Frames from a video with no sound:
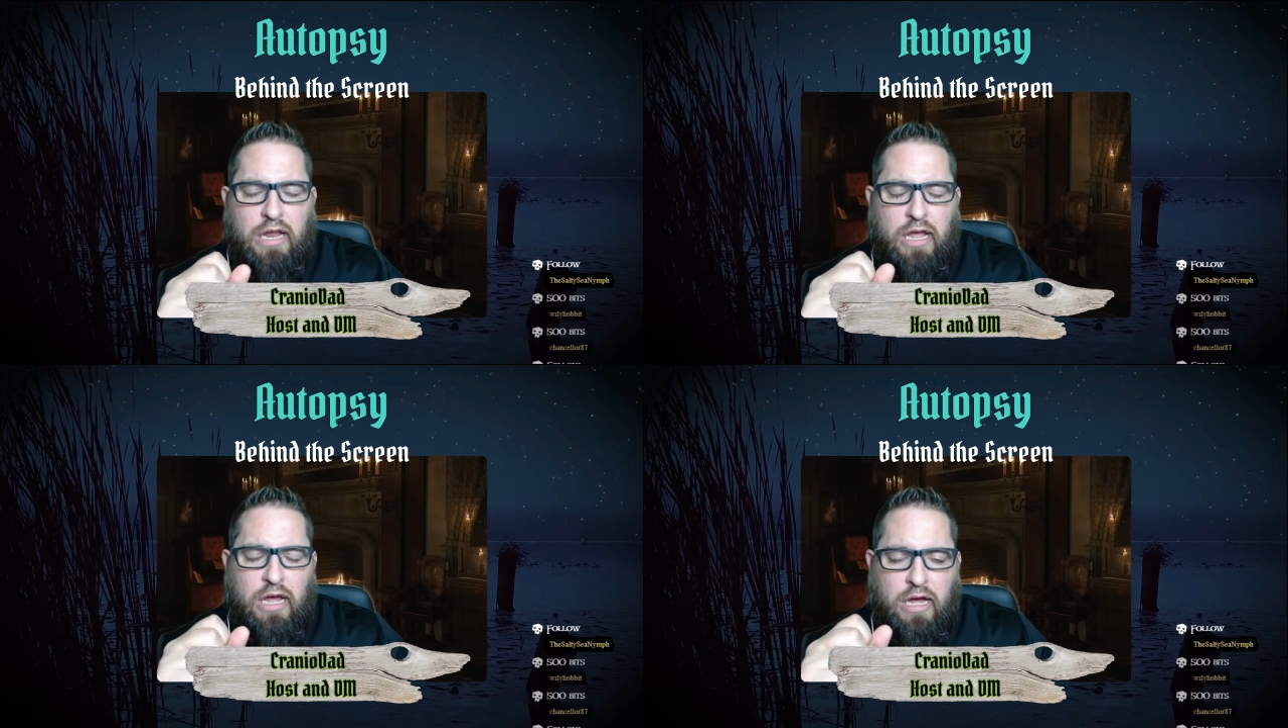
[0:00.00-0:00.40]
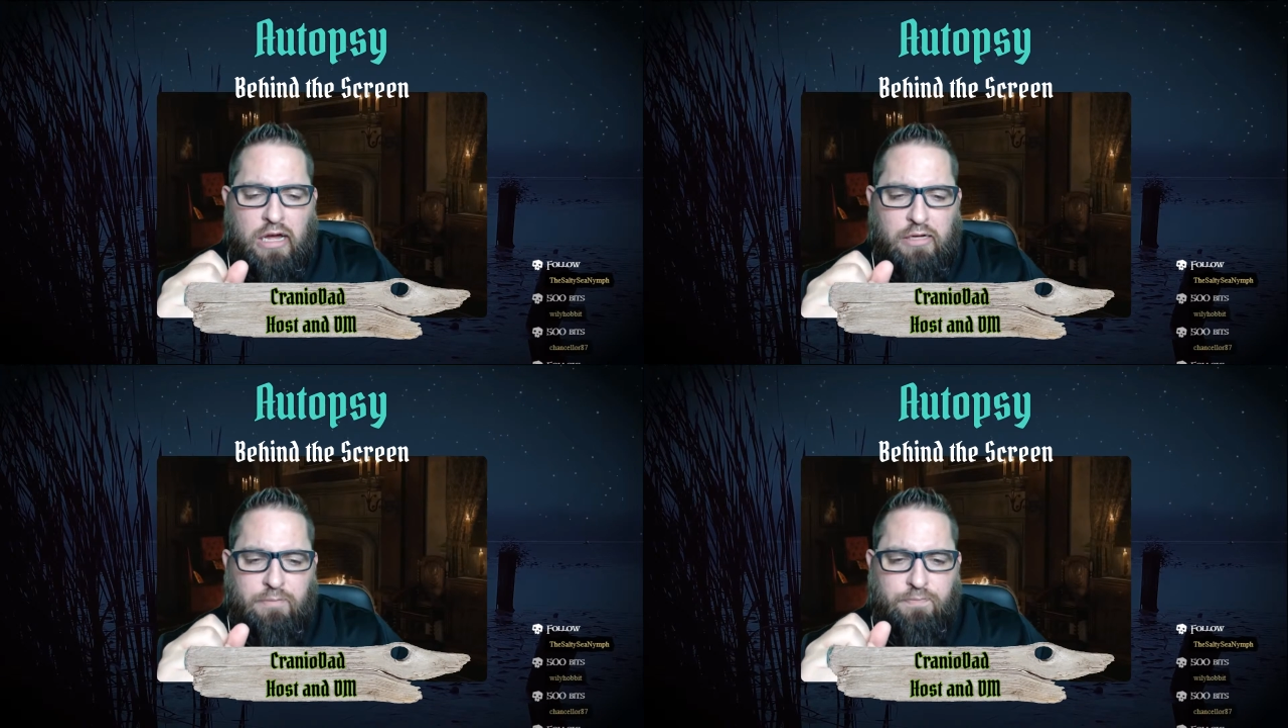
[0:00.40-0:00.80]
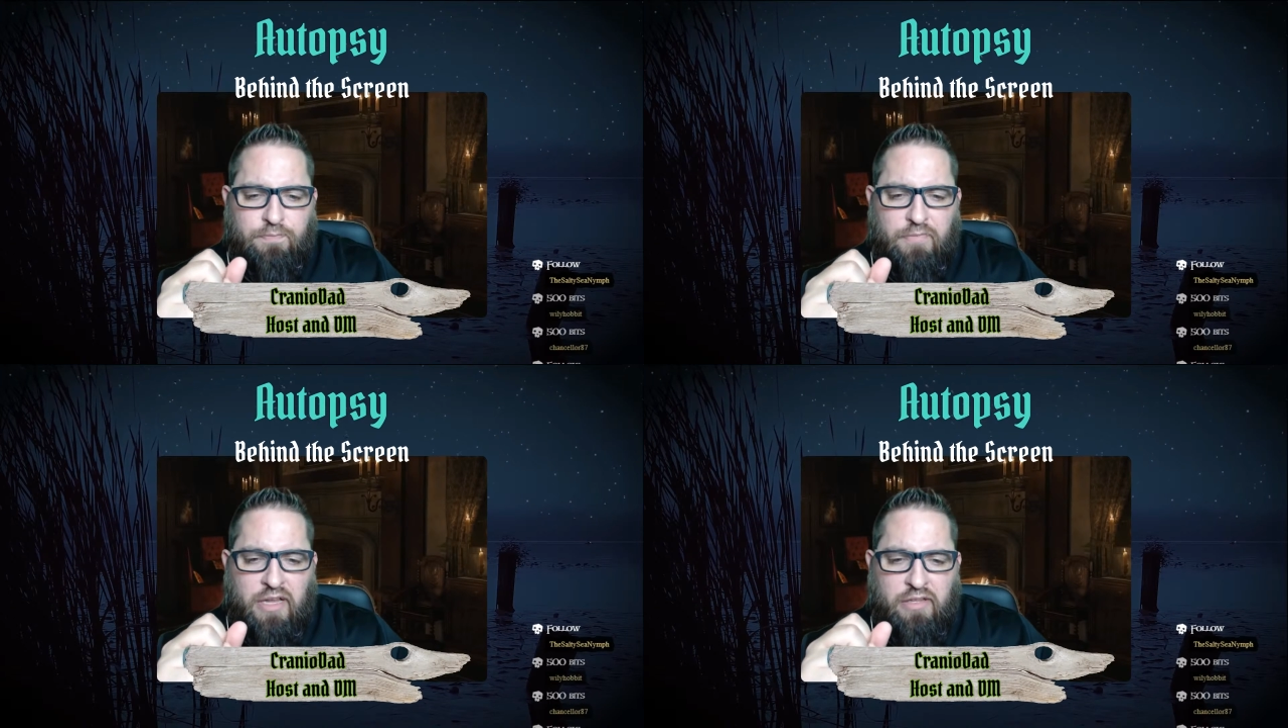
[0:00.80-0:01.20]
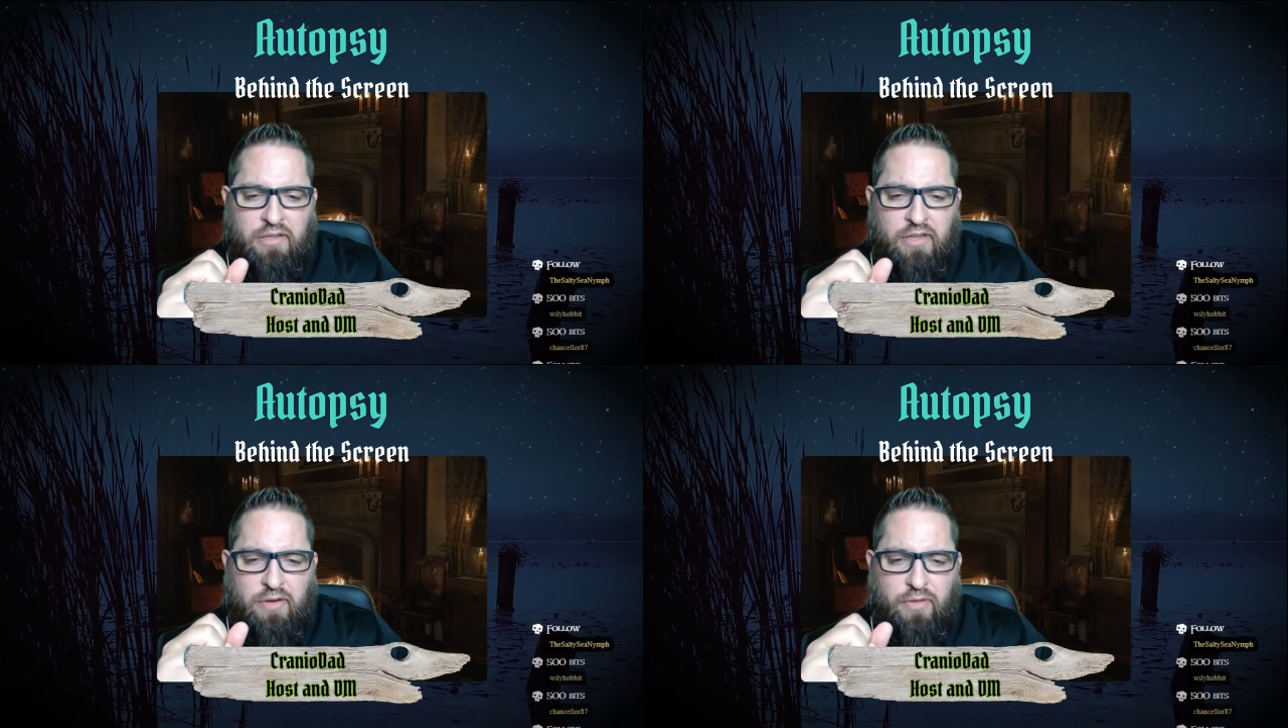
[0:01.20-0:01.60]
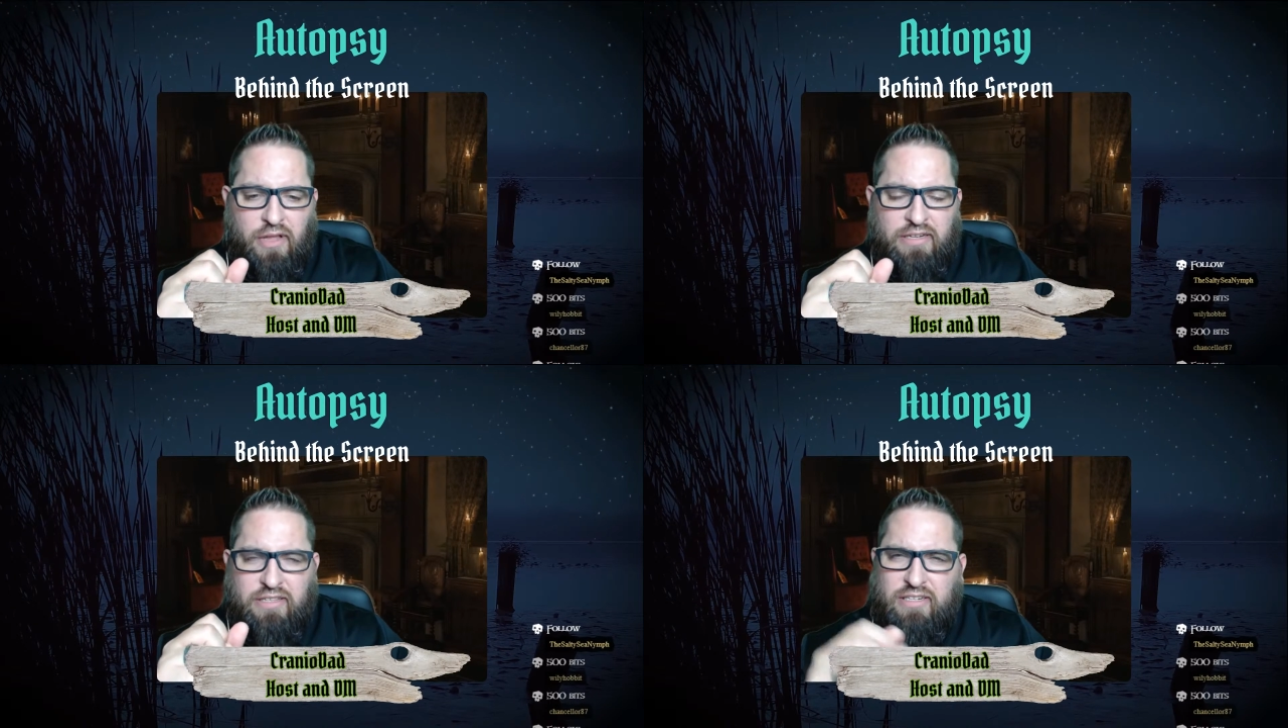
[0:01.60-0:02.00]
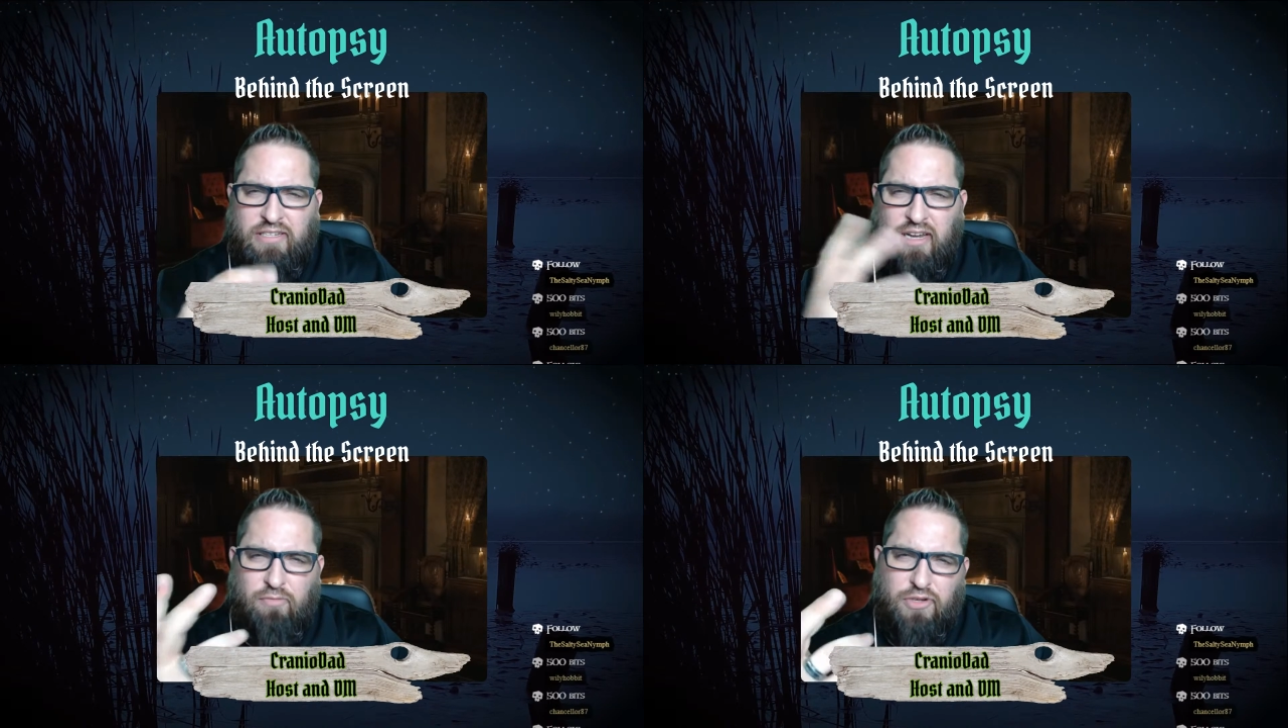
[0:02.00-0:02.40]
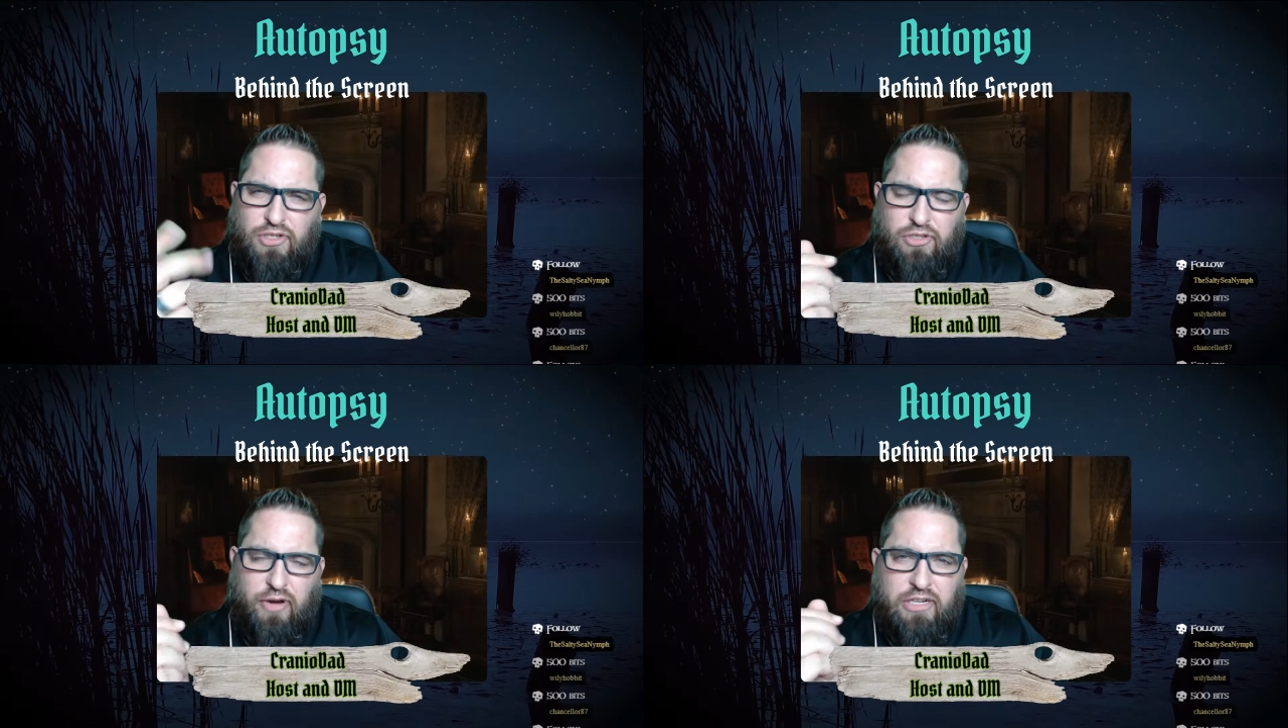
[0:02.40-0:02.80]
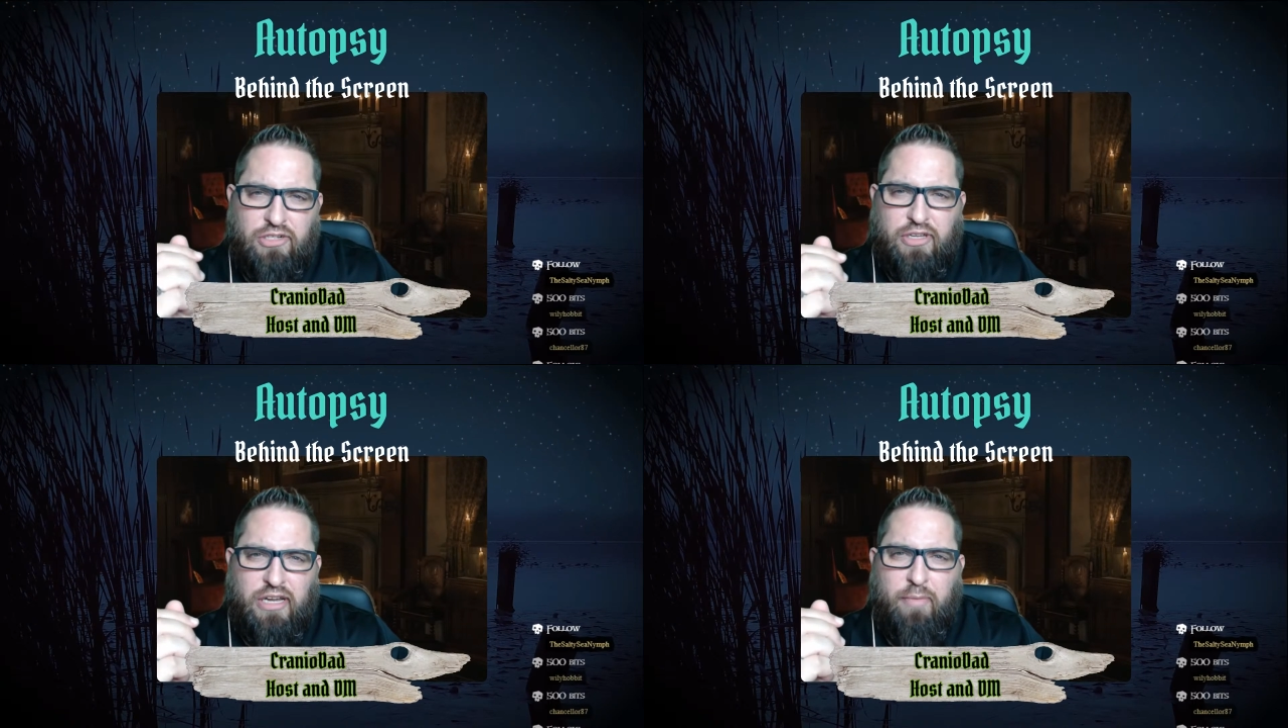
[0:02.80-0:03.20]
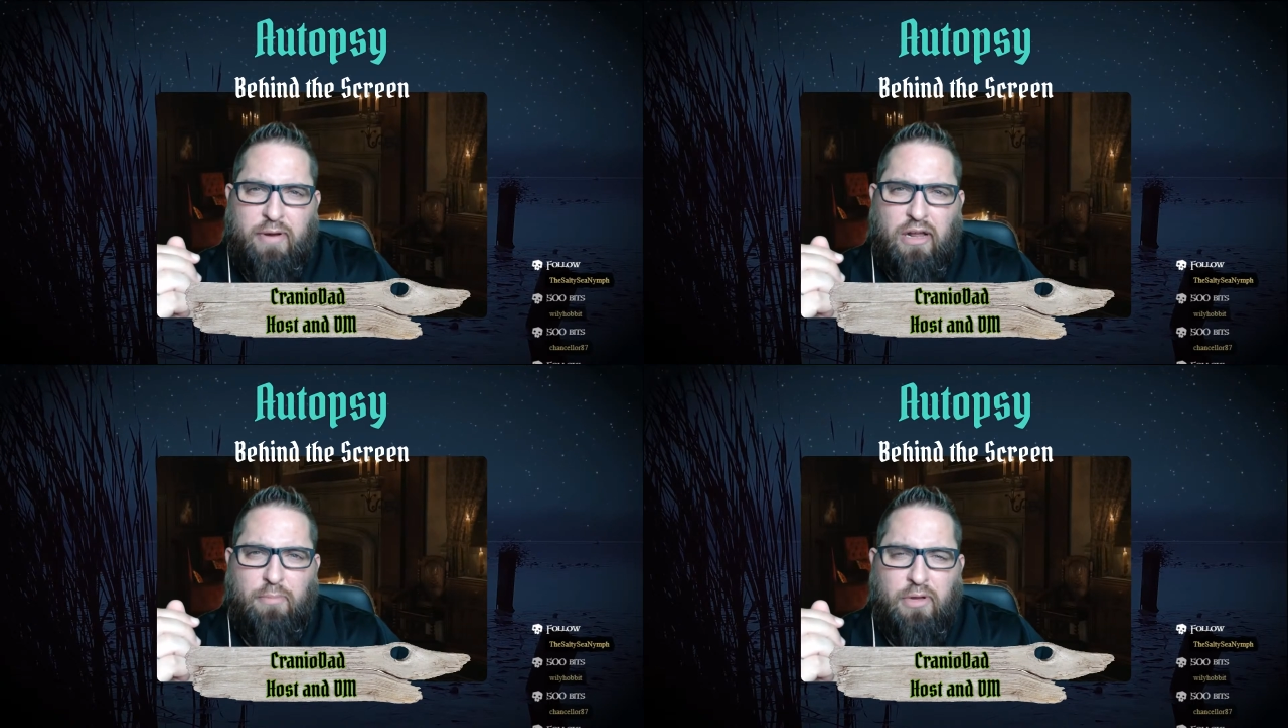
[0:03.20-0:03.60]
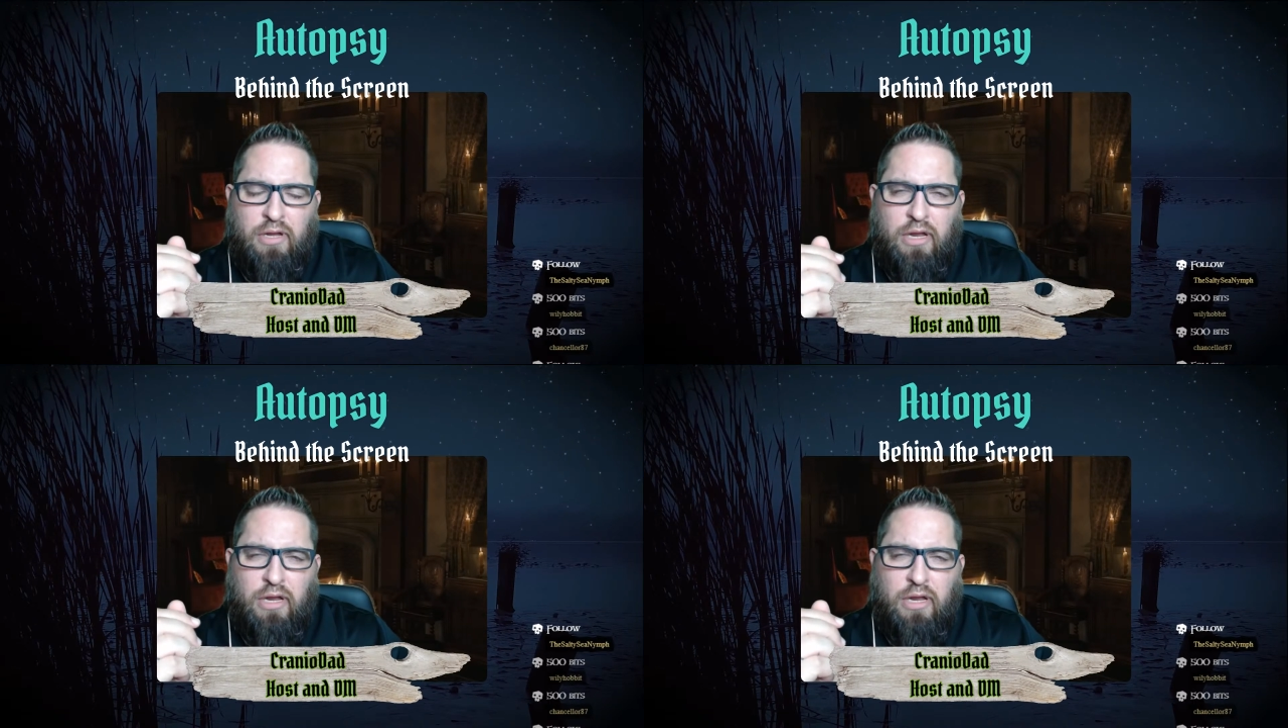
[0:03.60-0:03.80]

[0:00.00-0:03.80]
and they realized that the sun was strangely coming up